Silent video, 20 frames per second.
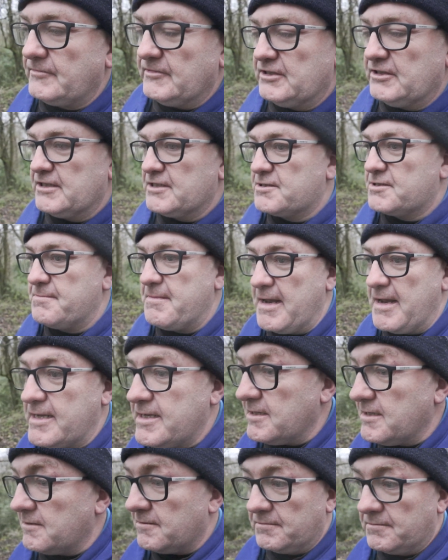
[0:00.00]
Since
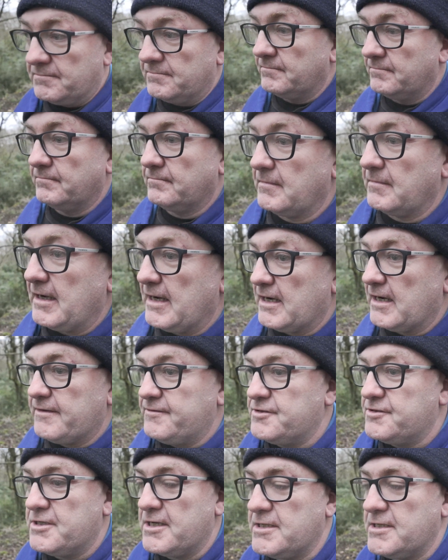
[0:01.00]
May, my
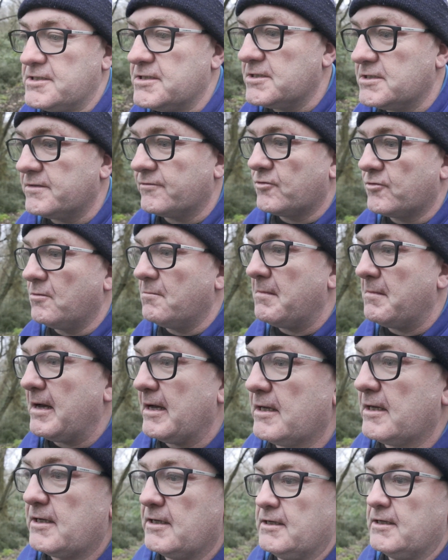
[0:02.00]
life's changed since I've come
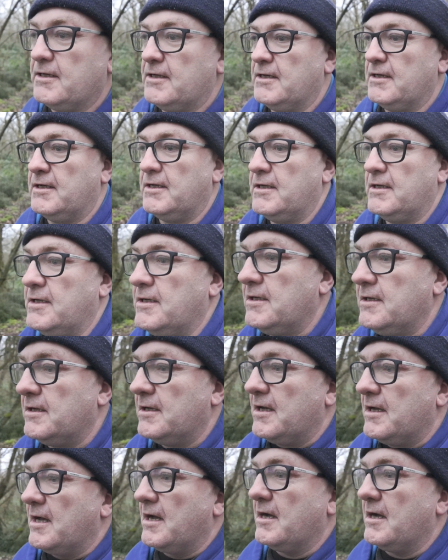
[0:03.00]
back.
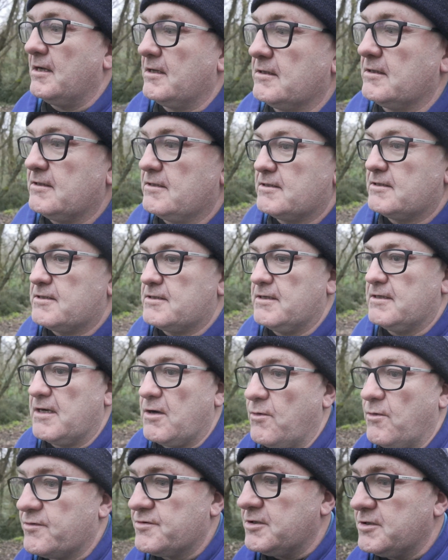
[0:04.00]
And I
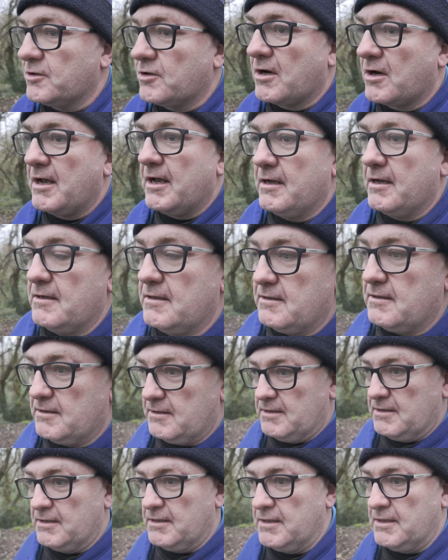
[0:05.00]
know I've still got
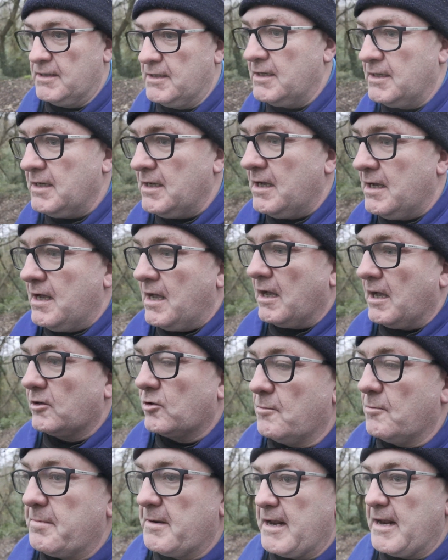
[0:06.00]
a
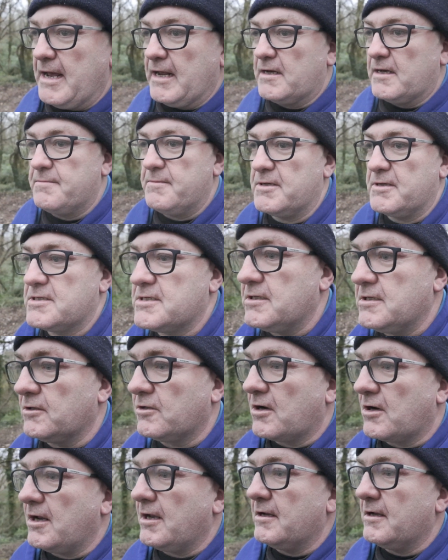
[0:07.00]
good bit ahead of me. I've still
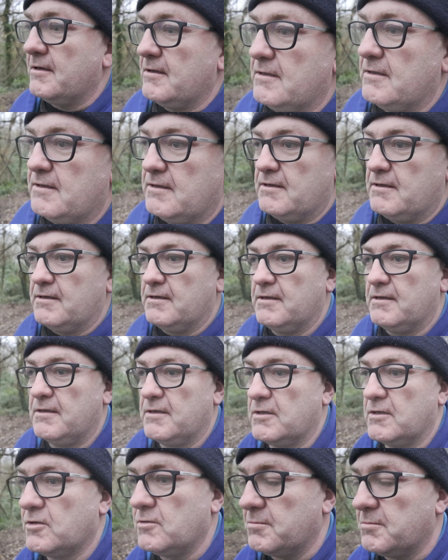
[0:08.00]
got a
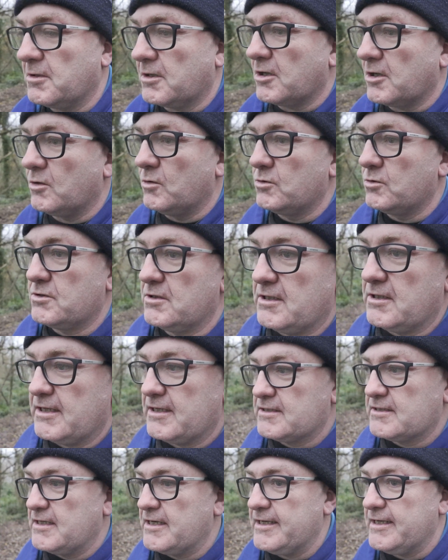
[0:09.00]
couple of goals and
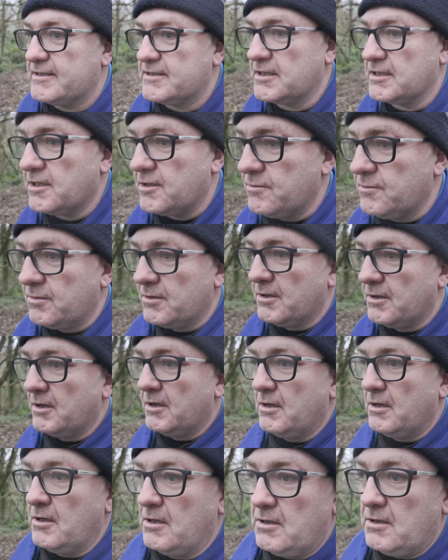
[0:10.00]
things I need to do.
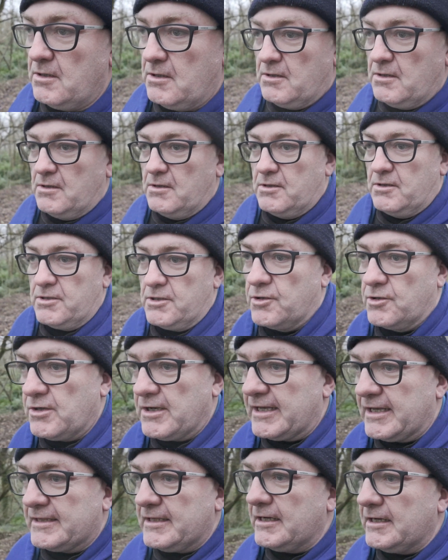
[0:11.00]
You're going
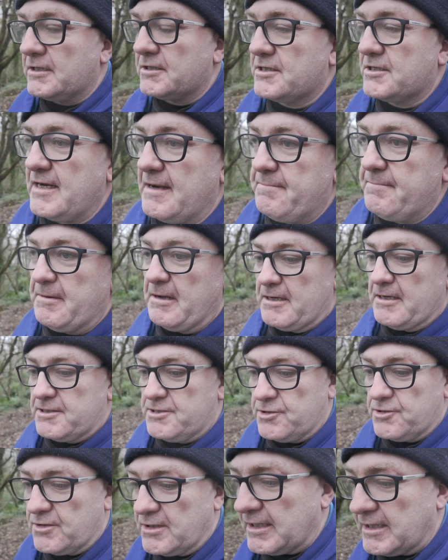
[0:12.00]
to get the little
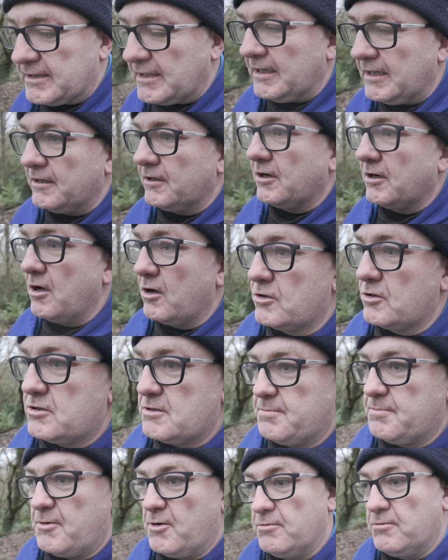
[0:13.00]
setbacks, you're going to get the little
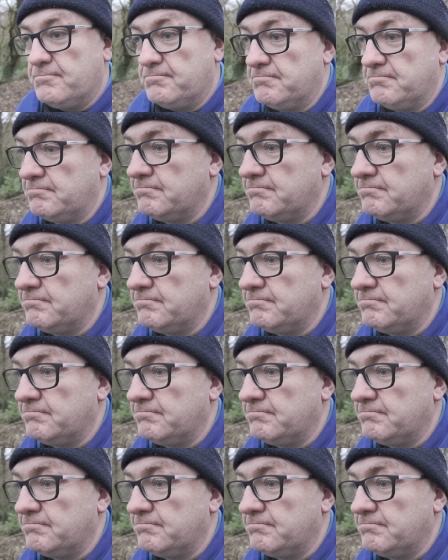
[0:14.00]
knocks, but